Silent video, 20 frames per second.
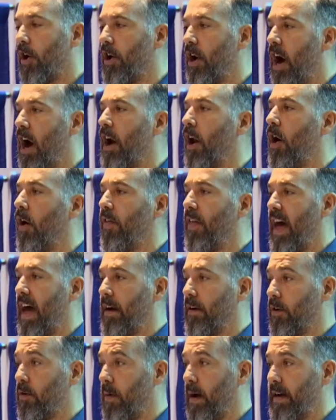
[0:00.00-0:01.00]
not all
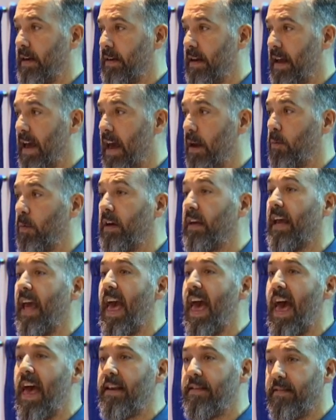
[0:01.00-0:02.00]
that great. And we
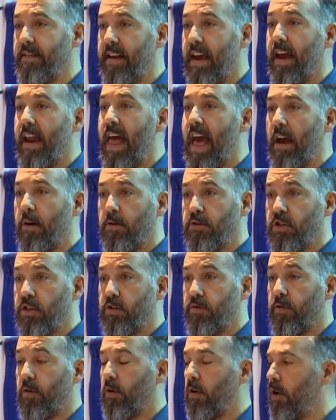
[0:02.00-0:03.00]
can stay at
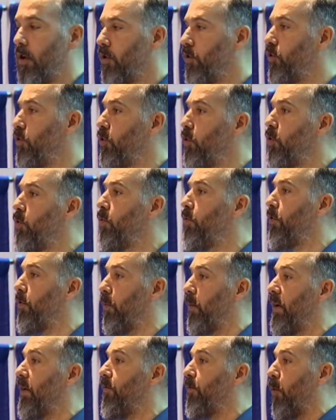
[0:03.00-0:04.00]
anchorages for 2,
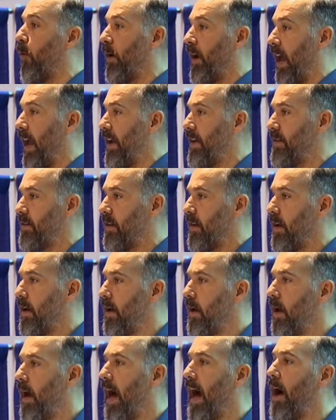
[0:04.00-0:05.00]
3, 4 days.
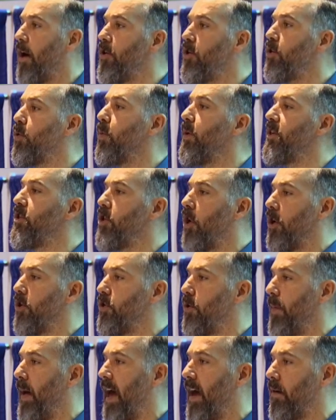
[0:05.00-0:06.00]
How do you recharge
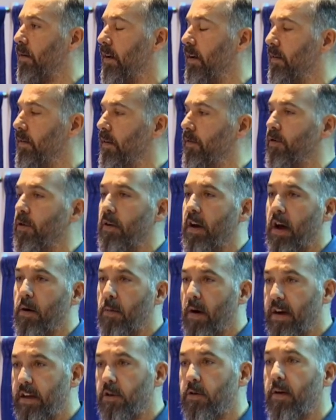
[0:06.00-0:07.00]
your batteries if you're not
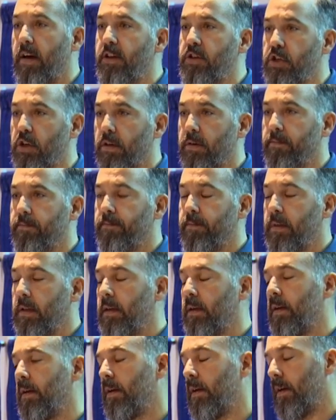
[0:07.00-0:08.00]
running your engine?
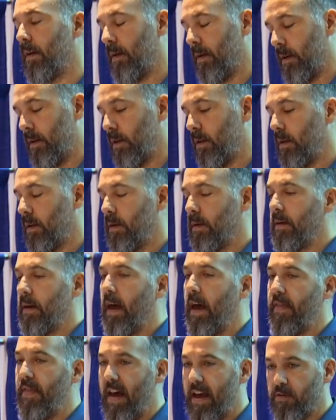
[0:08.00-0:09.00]

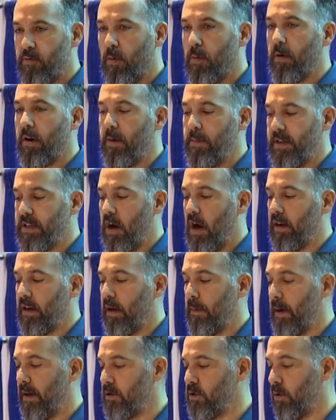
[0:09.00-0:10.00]
And that's what we're going to be
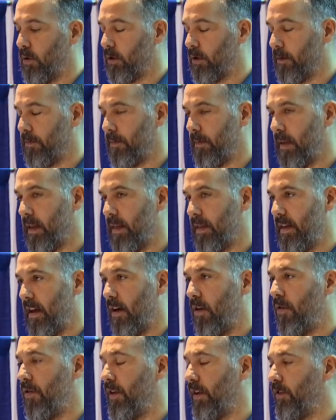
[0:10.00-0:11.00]
talking about, solar. The
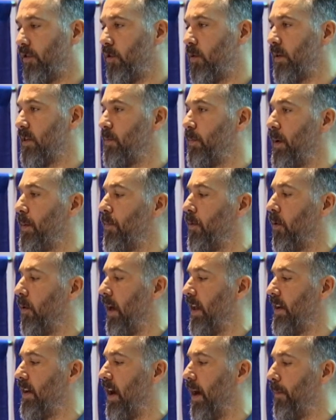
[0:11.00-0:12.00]
other thing, too, is people
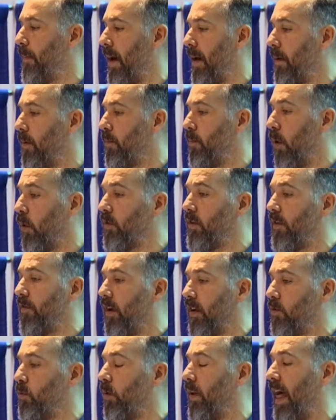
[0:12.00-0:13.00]
end up, most of
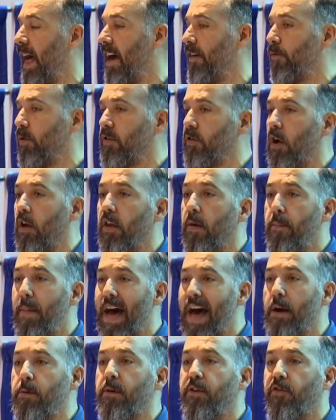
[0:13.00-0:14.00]
us will have what's called a
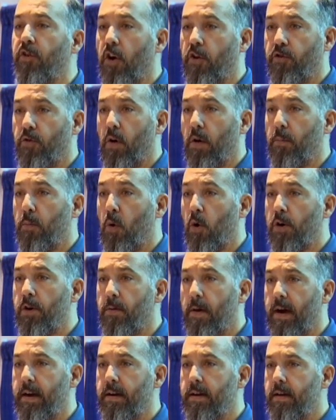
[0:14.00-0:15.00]
battery charger on board,
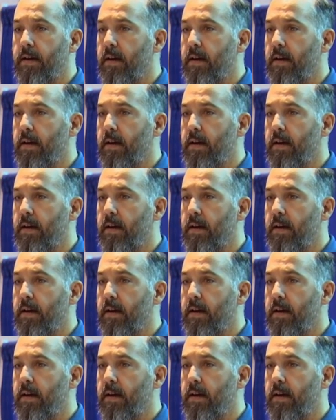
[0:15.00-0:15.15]
right?